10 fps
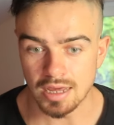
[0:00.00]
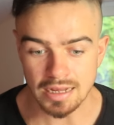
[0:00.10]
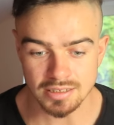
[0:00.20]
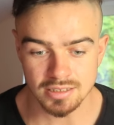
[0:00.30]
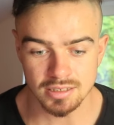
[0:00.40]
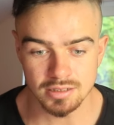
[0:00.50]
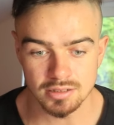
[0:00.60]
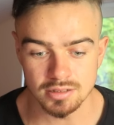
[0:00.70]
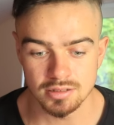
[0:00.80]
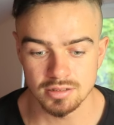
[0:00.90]

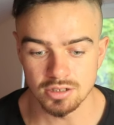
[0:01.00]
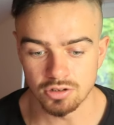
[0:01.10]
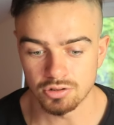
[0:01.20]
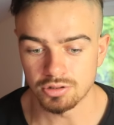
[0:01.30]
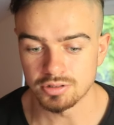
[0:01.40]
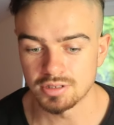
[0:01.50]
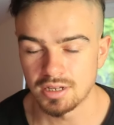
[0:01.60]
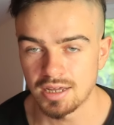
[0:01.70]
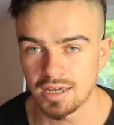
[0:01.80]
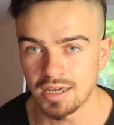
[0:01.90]
18 year old
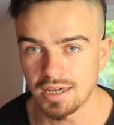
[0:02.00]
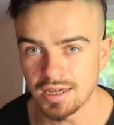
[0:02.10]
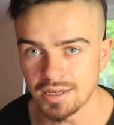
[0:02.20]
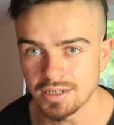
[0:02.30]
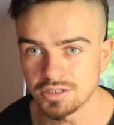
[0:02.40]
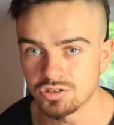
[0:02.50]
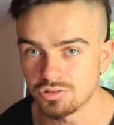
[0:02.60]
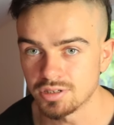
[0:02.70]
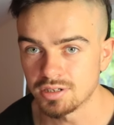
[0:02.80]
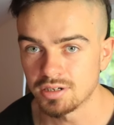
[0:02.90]

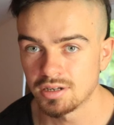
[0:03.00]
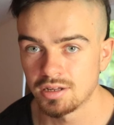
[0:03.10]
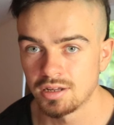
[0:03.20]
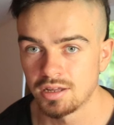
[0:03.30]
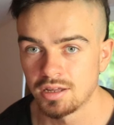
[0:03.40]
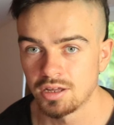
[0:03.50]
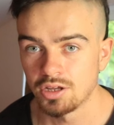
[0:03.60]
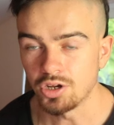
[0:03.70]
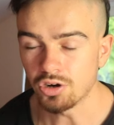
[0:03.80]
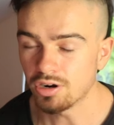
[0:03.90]
Adrian,
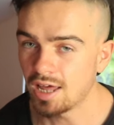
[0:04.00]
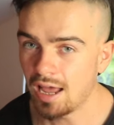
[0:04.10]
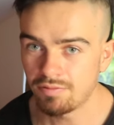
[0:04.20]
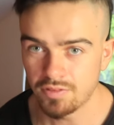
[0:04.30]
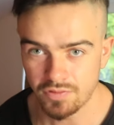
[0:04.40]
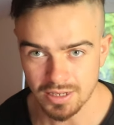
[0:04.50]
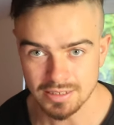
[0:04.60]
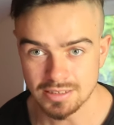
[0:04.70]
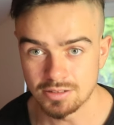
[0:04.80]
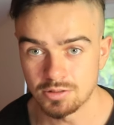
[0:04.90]
you're going to have to
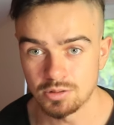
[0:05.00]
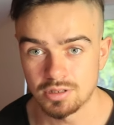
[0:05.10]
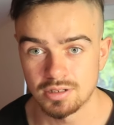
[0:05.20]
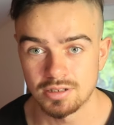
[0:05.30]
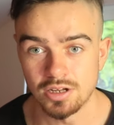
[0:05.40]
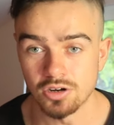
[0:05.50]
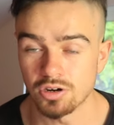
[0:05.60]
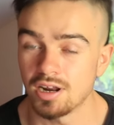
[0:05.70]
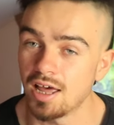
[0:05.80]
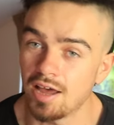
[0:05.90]
face it, dude. You're
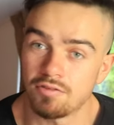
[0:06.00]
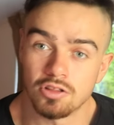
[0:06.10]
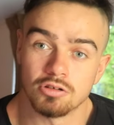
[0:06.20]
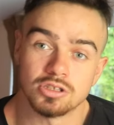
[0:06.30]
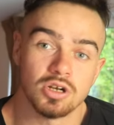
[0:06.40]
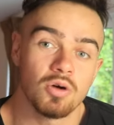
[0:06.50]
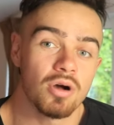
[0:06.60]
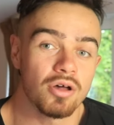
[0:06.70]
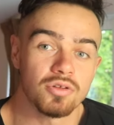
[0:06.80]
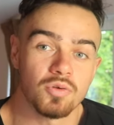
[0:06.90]
going to have to, there's no
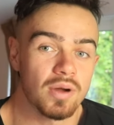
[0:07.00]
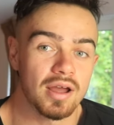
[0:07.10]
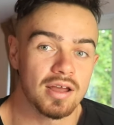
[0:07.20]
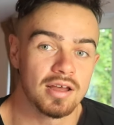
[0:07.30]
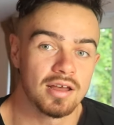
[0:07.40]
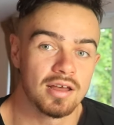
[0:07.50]
other way.